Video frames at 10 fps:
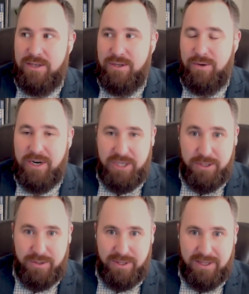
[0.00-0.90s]
to our
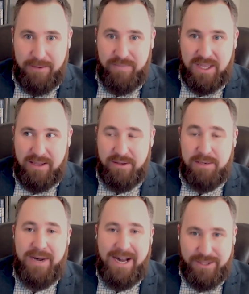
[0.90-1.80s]
youth, as
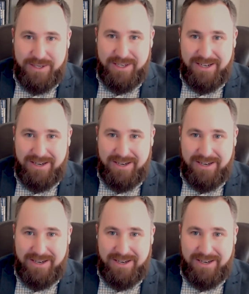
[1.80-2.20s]
a policy.